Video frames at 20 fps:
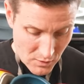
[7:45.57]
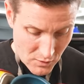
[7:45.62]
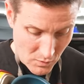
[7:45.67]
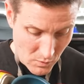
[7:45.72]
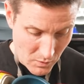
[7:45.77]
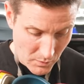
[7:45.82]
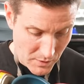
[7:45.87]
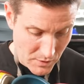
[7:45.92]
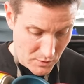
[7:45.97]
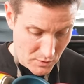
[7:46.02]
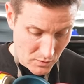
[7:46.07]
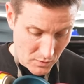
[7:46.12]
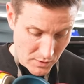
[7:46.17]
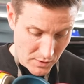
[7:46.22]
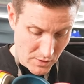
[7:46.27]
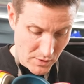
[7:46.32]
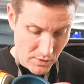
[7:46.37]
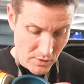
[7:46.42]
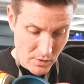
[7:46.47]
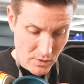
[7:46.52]
So what we do
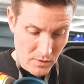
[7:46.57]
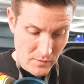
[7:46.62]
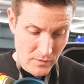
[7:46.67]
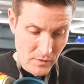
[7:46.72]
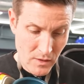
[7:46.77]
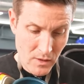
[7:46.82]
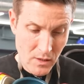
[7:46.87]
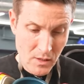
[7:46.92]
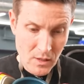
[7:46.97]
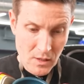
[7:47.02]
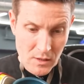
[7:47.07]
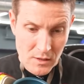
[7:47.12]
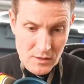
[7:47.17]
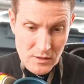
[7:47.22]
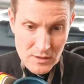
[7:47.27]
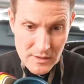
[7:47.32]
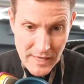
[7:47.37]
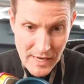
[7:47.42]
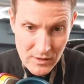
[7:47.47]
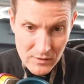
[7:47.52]
here
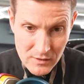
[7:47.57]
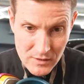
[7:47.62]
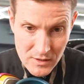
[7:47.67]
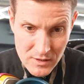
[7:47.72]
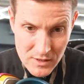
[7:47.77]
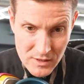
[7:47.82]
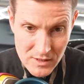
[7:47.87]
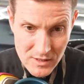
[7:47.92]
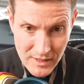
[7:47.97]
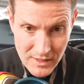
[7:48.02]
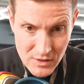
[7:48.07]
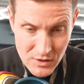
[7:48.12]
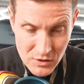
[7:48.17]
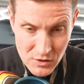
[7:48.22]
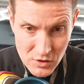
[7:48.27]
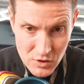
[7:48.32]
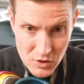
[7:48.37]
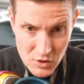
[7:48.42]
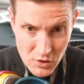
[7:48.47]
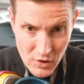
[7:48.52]
is now that this is nice and
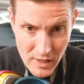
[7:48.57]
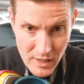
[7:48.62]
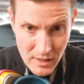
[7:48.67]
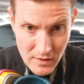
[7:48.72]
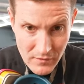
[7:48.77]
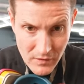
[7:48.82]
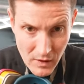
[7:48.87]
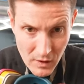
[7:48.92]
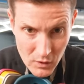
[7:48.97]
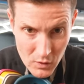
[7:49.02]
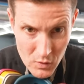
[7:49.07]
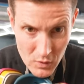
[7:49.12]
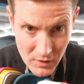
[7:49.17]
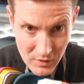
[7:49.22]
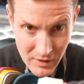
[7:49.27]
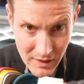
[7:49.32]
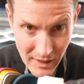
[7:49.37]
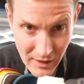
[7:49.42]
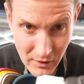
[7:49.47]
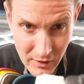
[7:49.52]
straight, you
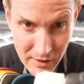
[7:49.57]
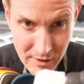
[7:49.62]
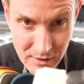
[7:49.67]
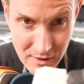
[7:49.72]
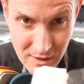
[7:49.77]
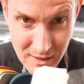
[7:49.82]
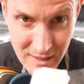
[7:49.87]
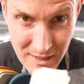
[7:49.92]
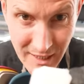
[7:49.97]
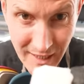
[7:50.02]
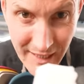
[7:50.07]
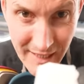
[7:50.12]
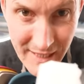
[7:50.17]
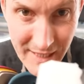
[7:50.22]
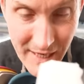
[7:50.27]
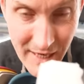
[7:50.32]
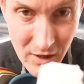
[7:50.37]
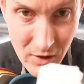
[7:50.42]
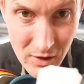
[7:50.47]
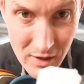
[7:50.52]
can get into
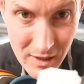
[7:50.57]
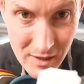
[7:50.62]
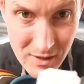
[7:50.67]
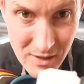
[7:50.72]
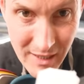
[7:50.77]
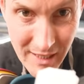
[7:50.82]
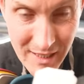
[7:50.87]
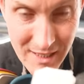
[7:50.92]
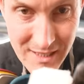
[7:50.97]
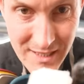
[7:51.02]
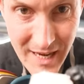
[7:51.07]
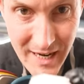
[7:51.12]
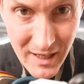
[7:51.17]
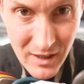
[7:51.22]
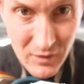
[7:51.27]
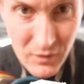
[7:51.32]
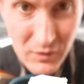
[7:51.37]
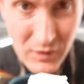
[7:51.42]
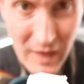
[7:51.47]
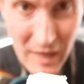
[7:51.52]
tight areas and it's not
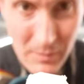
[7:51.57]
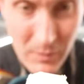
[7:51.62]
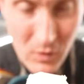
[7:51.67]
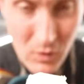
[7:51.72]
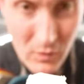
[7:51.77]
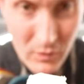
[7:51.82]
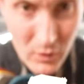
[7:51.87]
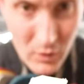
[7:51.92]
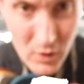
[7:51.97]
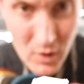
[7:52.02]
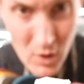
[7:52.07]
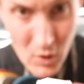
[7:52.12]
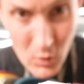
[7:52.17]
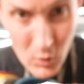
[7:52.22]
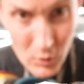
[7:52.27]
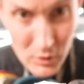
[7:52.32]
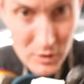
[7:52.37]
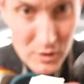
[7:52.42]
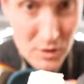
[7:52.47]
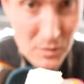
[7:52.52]
gonna flap over
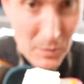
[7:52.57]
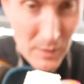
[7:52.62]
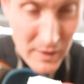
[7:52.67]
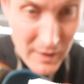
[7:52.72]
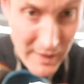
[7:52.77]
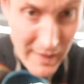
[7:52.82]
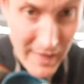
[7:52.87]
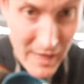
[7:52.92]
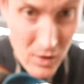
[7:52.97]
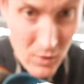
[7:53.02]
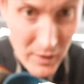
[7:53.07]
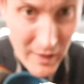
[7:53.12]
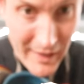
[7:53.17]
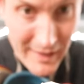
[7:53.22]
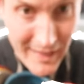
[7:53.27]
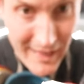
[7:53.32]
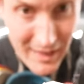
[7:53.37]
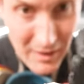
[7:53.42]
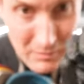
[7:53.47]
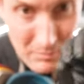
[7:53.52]
or spin out
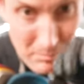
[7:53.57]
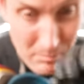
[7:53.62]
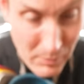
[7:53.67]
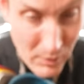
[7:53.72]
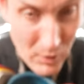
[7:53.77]
and kind of